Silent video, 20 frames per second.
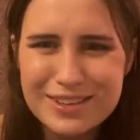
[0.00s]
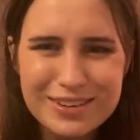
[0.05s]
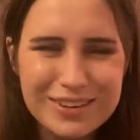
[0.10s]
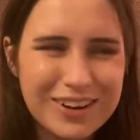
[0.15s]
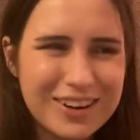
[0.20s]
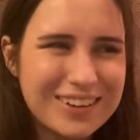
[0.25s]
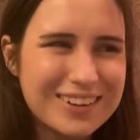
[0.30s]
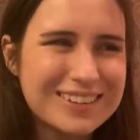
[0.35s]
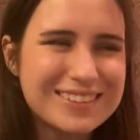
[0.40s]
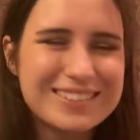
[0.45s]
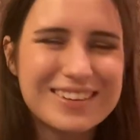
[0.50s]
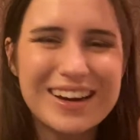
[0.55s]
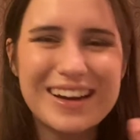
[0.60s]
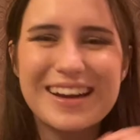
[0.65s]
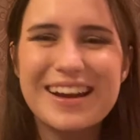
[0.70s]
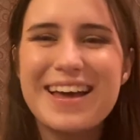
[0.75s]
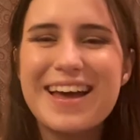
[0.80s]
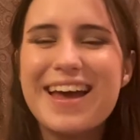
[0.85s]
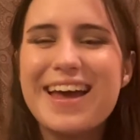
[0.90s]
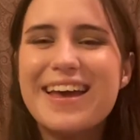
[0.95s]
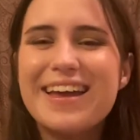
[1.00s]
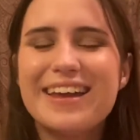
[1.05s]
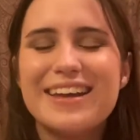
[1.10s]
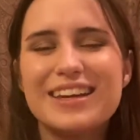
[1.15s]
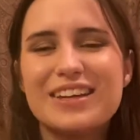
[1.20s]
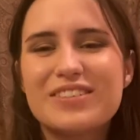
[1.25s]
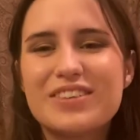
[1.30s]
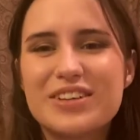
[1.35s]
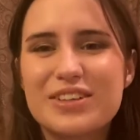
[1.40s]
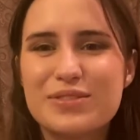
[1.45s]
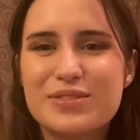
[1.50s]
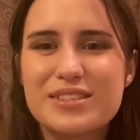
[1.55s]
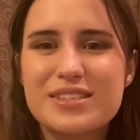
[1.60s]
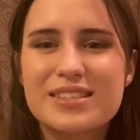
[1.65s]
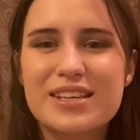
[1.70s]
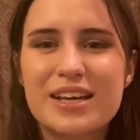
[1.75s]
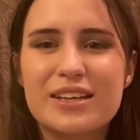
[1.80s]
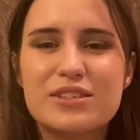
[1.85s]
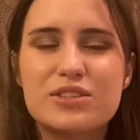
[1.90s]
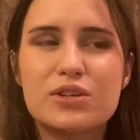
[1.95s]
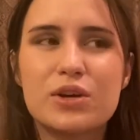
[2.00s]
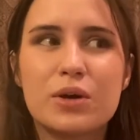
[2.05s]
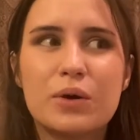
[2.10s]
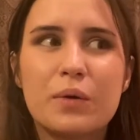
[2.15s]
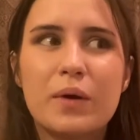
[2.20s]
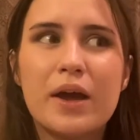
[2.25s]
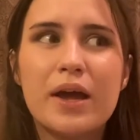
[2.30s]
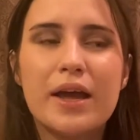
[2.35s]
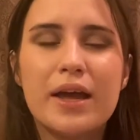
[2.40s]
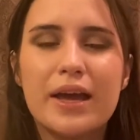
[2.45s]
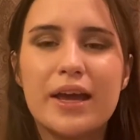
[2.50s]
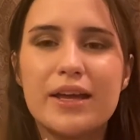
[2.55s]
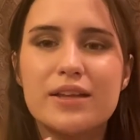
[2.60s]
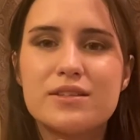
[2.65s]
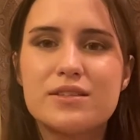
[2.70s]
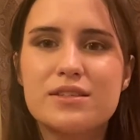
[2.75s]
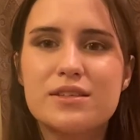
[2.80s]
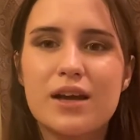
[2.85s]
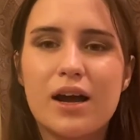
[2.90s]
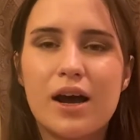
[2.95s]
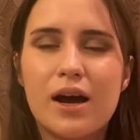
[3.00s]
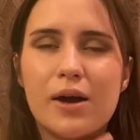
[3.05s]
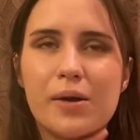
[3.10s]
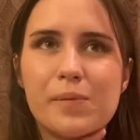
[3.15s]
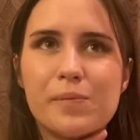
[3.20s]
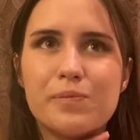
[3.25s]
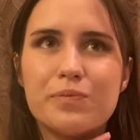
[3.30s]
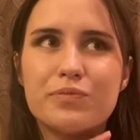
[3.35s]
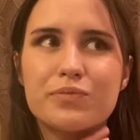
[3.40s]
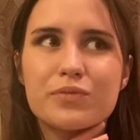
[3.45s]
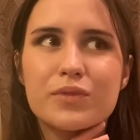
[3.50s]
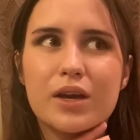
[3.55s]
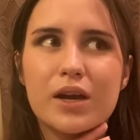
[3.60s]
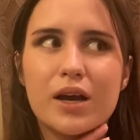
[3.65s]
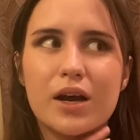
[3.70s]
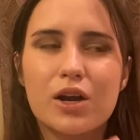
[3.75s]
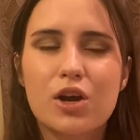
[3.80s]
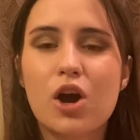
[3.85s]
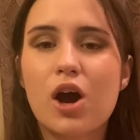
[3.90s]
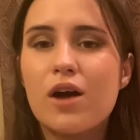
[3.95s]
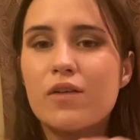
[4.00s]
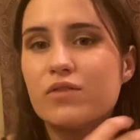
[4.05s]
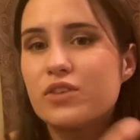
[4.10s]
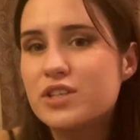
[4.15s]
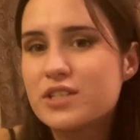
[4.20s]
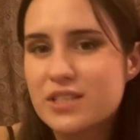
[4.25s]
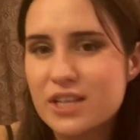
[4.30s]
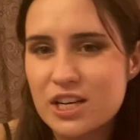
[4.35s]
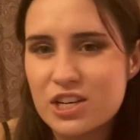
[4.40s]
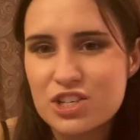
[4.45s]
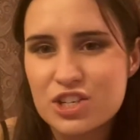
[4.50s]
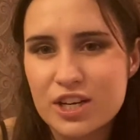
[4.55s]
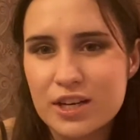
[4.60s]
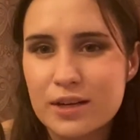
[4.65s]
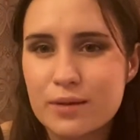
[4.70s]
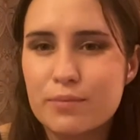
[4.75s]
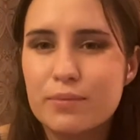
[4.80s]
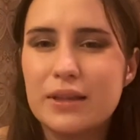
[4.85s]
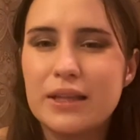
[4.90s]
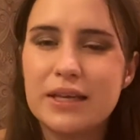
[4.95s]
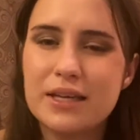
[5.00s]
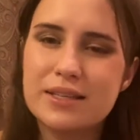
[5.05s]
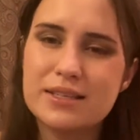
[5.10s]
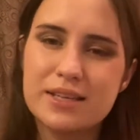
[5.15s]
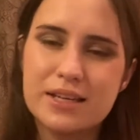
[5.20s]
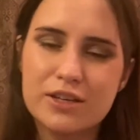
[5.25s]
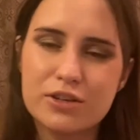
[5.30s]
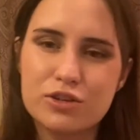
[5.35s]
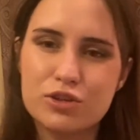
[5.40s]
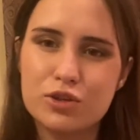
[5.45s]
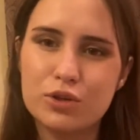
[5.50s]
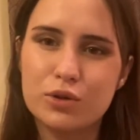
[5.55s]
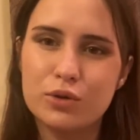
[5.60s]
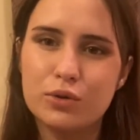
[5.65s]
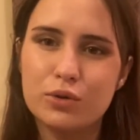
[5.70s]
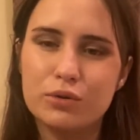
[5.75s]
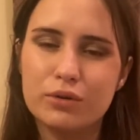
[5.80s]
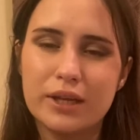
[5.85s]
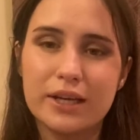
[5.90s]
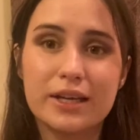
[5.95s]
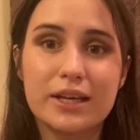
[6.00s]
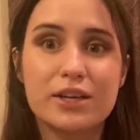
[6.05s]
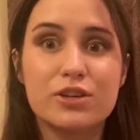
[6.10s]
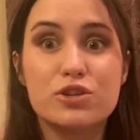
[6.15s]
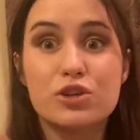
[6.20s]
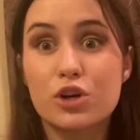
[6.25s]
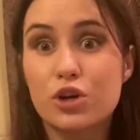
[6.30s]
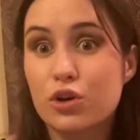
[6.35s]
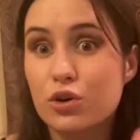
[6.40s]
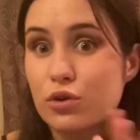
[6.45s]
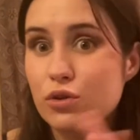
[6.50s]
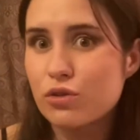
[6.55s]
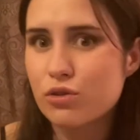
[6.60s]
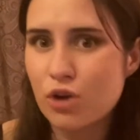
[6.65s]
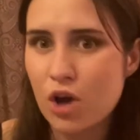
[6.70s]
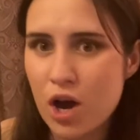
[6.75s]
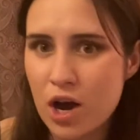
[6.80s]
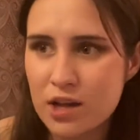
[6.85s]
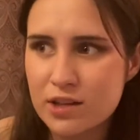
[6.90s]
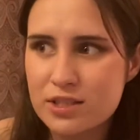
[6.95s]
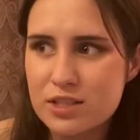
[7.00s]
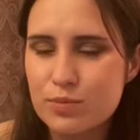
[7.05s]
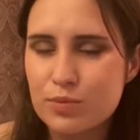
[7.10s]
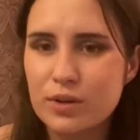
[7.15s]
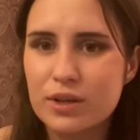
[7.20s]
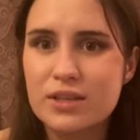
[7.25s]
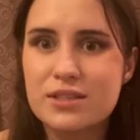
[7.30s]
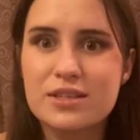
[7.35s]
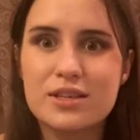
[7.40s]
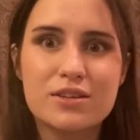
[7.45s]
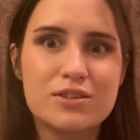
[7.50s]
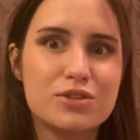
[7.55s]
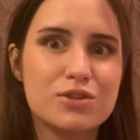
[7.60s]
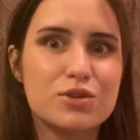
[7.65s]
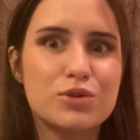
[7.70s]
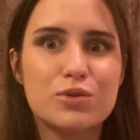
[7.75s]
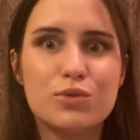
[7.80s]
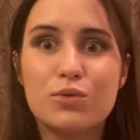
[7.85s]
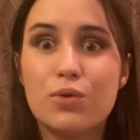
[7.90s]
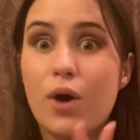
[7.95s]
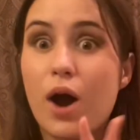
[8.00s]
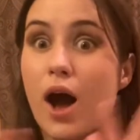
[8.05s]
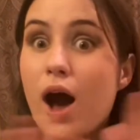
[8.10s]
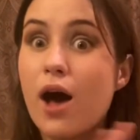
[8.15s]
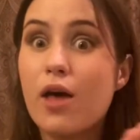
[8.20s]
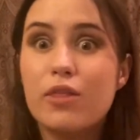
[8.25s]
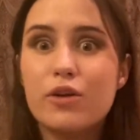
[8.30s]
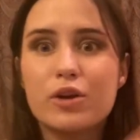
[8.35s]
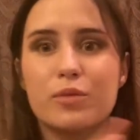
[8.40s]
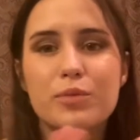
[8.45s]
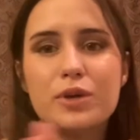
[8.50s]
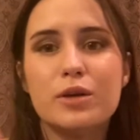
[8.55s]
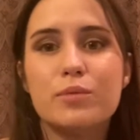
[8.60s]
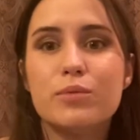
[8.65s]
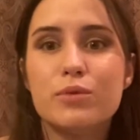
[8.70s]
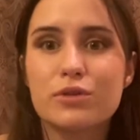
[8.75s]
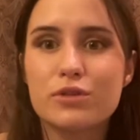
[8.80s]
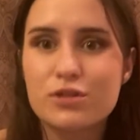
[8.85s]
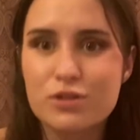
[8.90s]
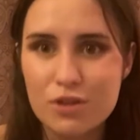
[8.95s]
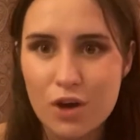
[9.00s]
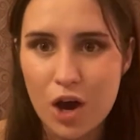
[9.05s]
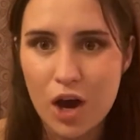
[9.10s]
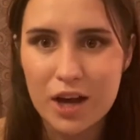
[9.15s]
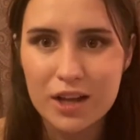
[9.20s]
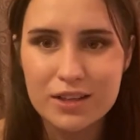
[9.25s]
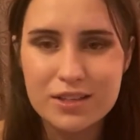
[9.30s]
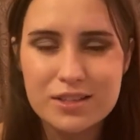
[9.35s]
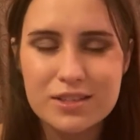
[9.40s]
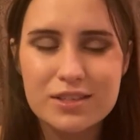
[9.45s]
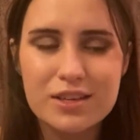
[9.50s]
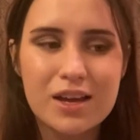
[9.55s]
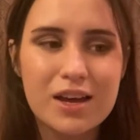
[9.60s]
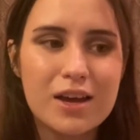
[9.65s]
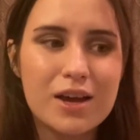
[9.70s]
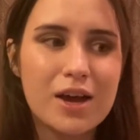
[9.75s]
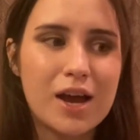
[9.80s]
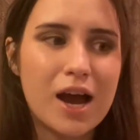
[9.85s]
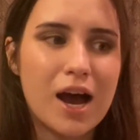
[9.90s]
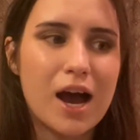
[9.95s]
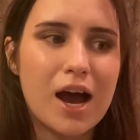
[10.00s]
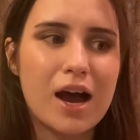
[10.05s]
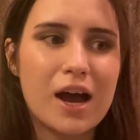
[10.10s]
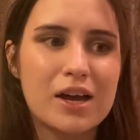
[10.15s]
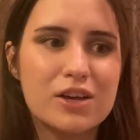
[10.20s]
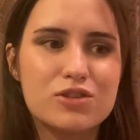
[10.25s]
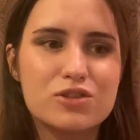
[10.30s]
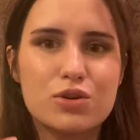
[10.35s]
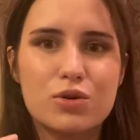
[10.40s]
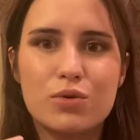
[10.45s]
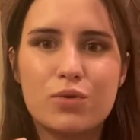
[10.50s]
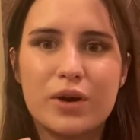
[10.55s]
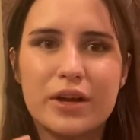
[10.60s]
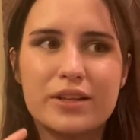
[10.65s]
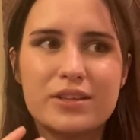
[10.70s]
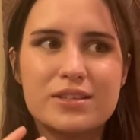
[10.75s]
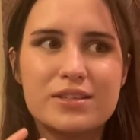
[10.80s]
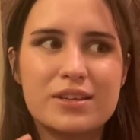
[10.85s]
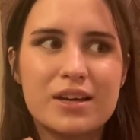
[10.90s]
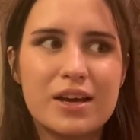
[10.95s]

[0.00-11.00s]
called, right? He never uses that. So it's um, conversation bleeds into like internal thoughts, bleeds into other people's thoughts. Uh, so it's